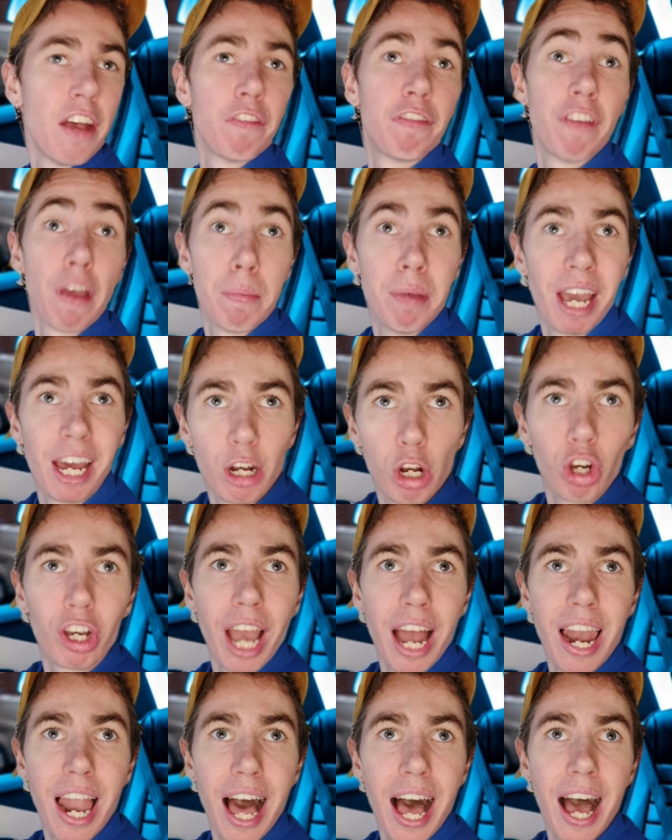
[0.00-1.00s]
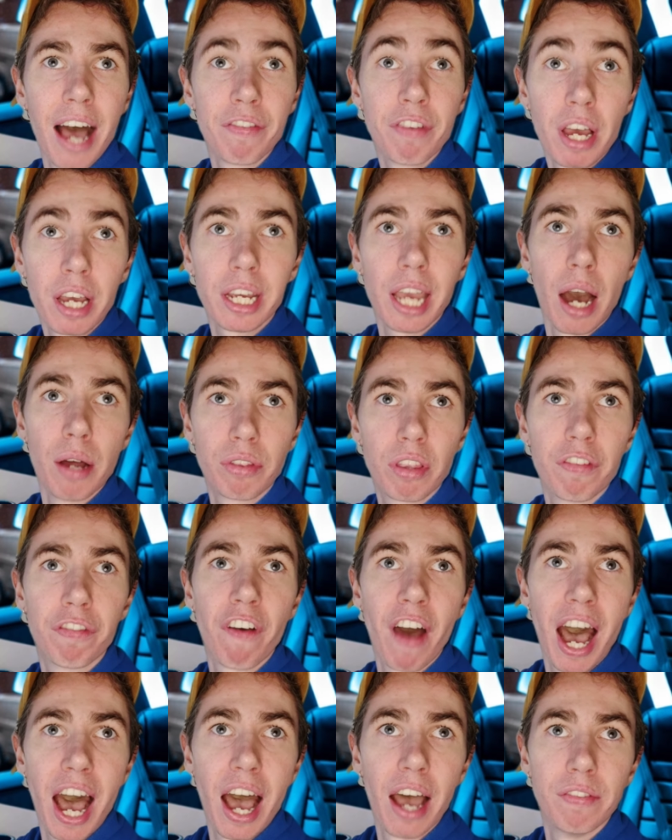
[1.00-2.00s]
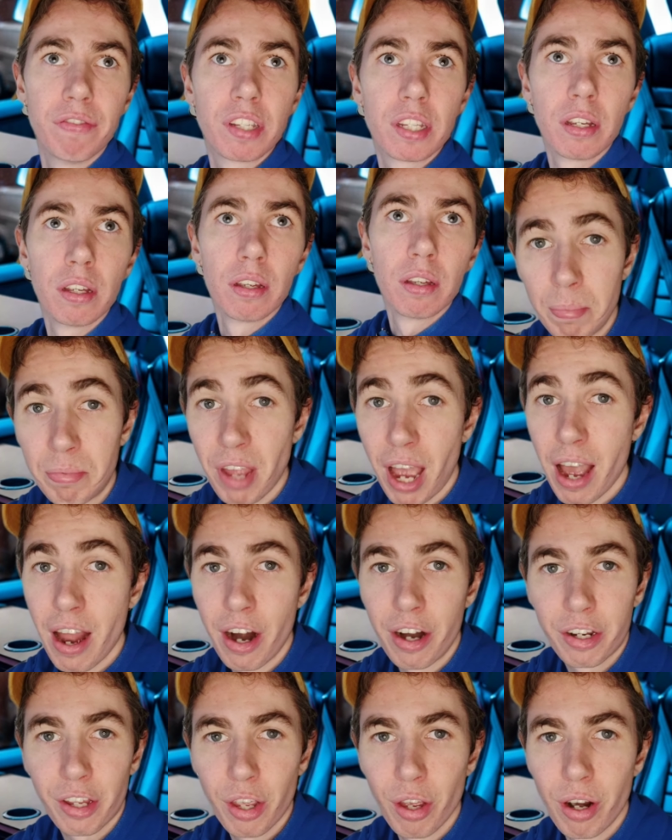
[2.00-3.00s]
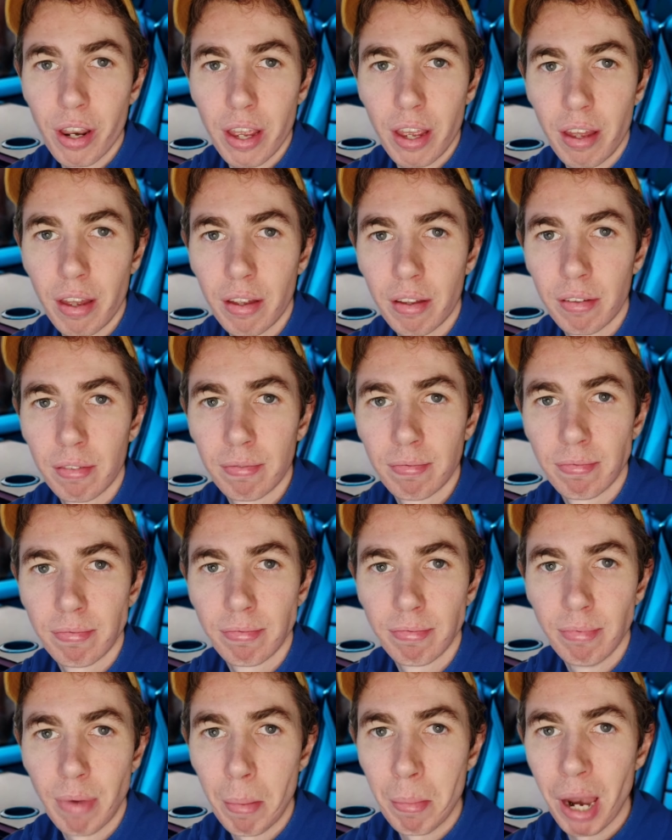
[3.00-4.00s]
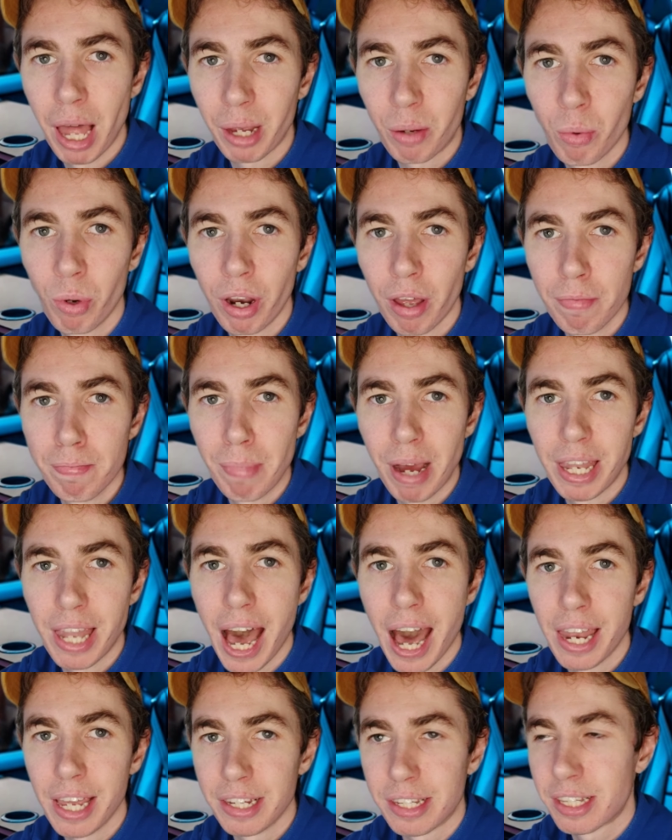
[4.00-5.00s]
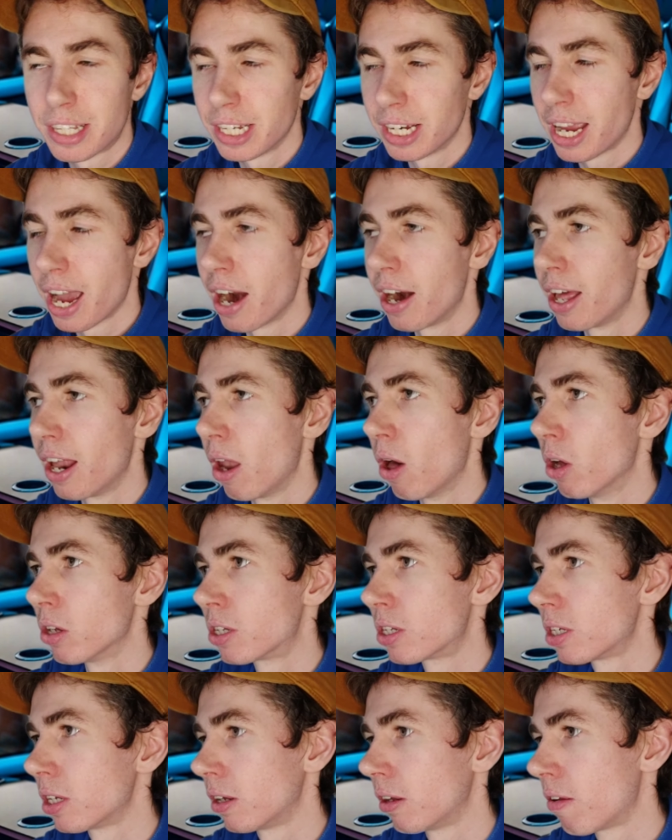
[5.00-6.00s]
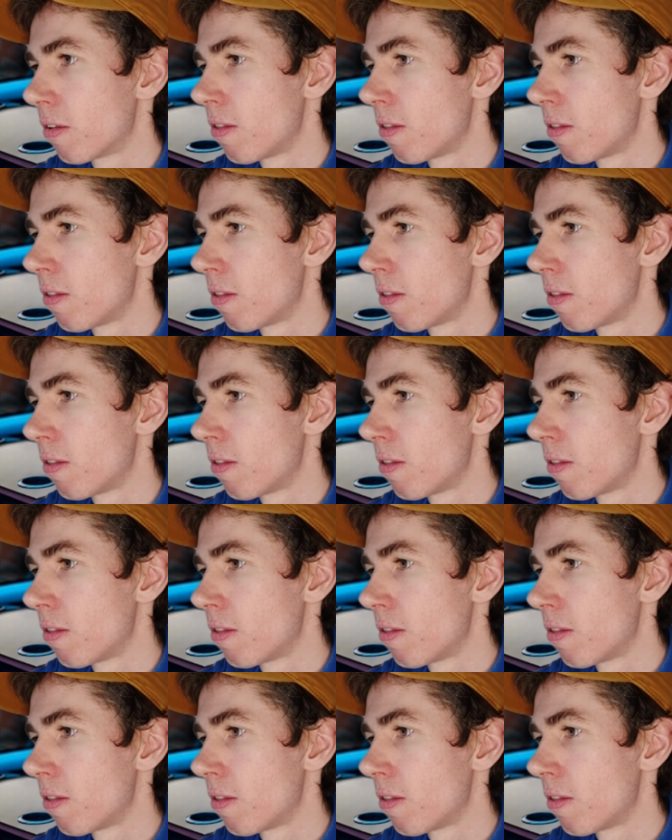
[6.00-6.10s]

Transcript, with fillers: Fabian, look alive, count the fives. I'm tired, Kiri. I'm like one of my daddy's cigarillos.